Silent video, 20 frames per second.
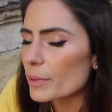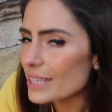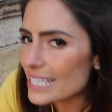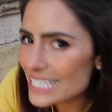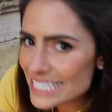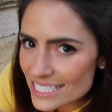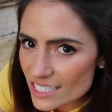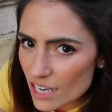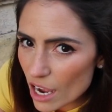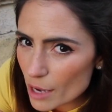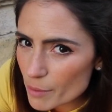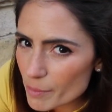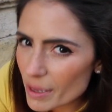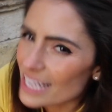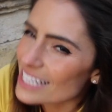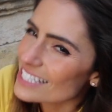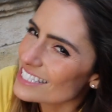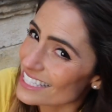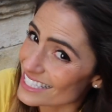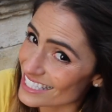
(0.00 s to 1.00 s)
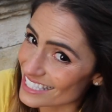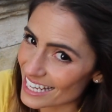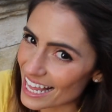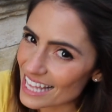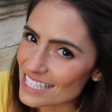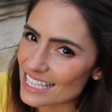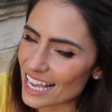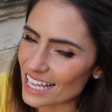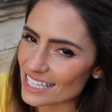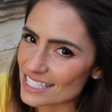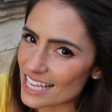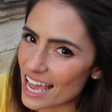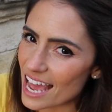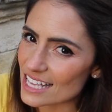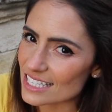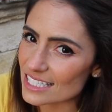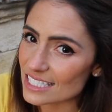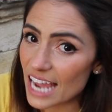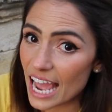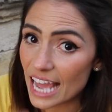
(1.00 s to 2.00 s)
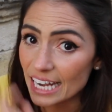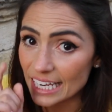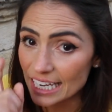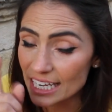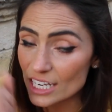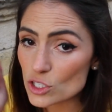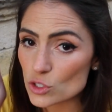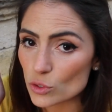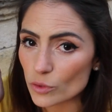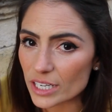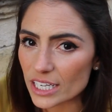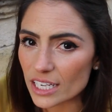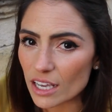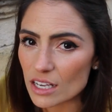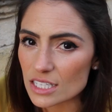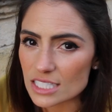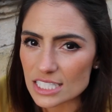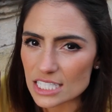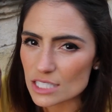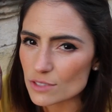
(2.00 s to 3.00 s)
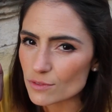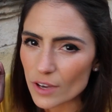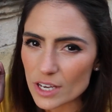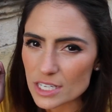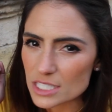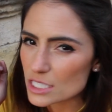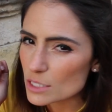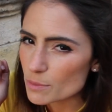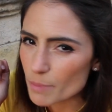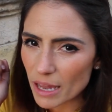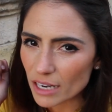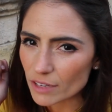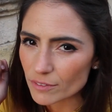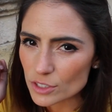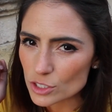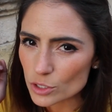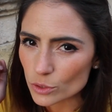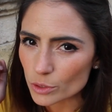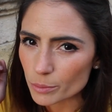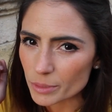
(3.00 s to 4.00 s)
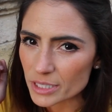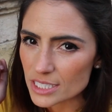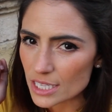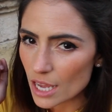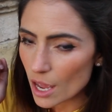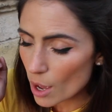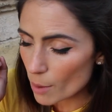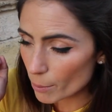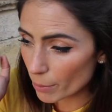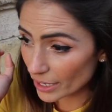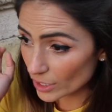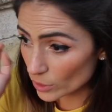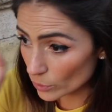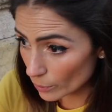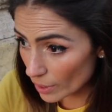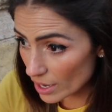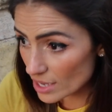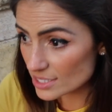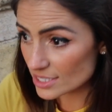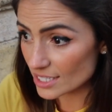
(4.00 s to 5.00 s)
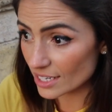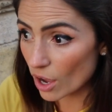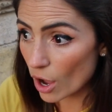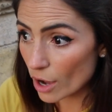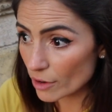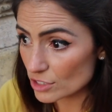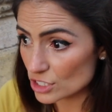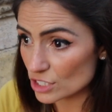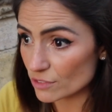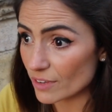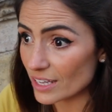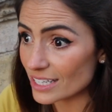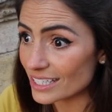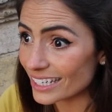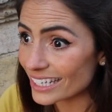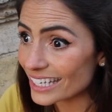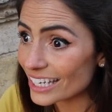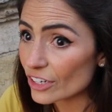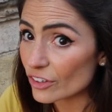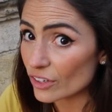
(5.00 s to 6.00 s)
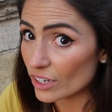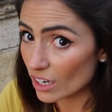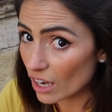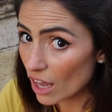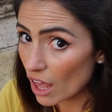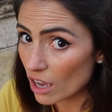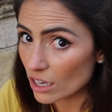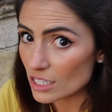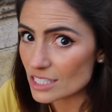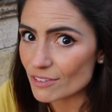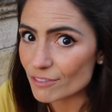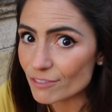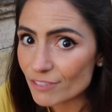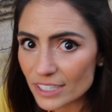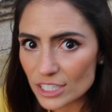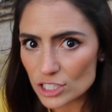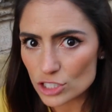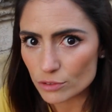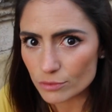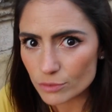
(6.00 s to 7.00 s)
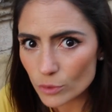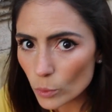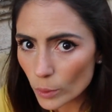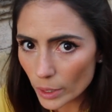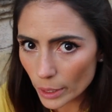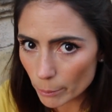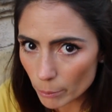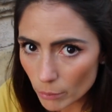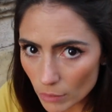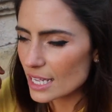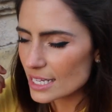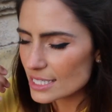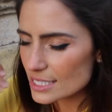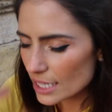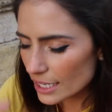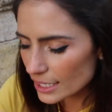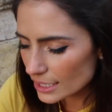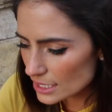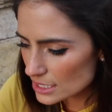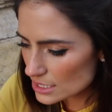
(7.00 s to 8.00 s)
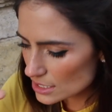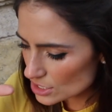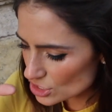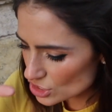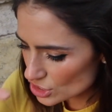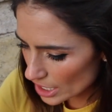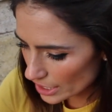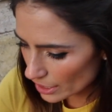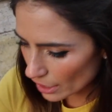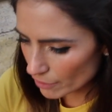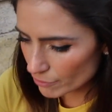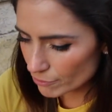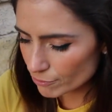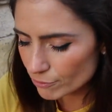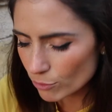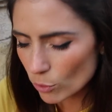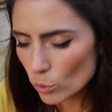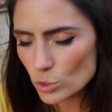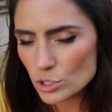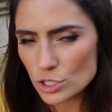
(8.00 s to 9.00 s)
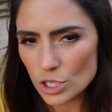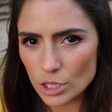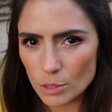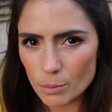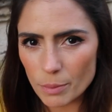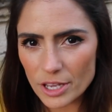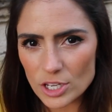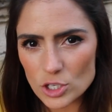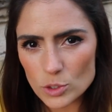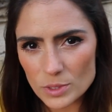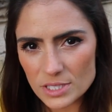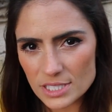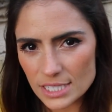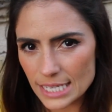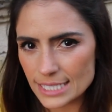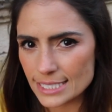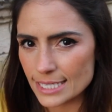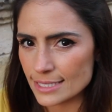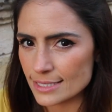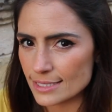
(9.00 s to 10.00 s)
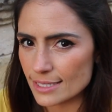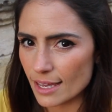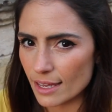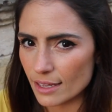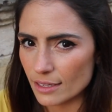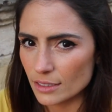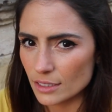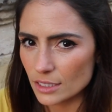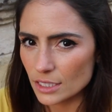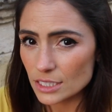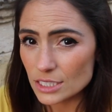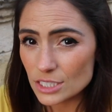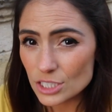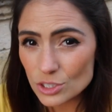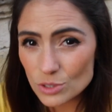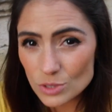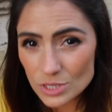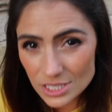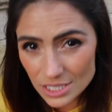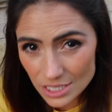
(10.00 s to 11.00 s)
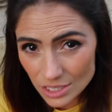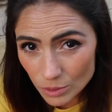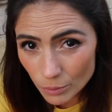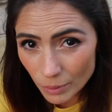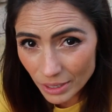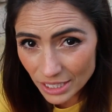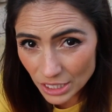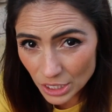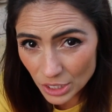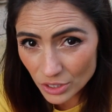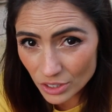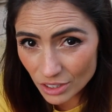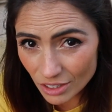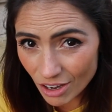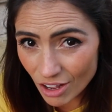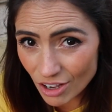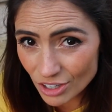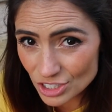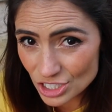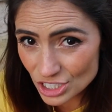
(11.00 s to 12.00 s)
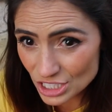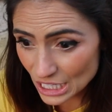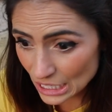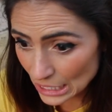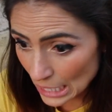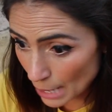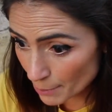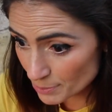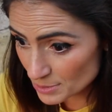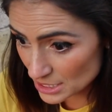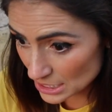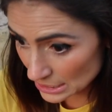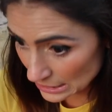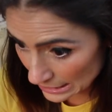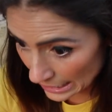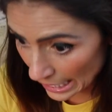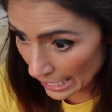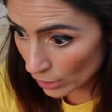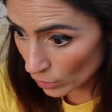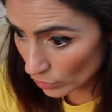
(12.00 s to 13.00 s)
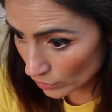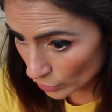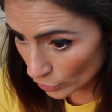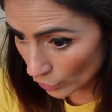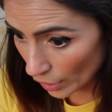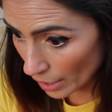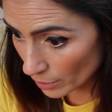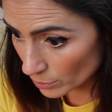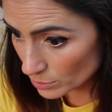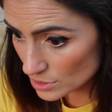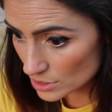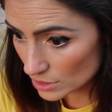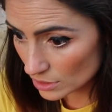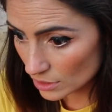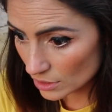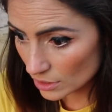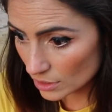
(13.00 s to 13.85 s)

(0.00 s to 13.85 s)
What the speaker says: But this time, it's the Zlatan test, and he's already cast his first spell of the tournament by coercing Irish defender Kieran Clarke to finish for him. It's like there's a Jedi force on the pitch when Zlatan's there. Did you see the way Kieran Clarke just collapsed and lay on the ground?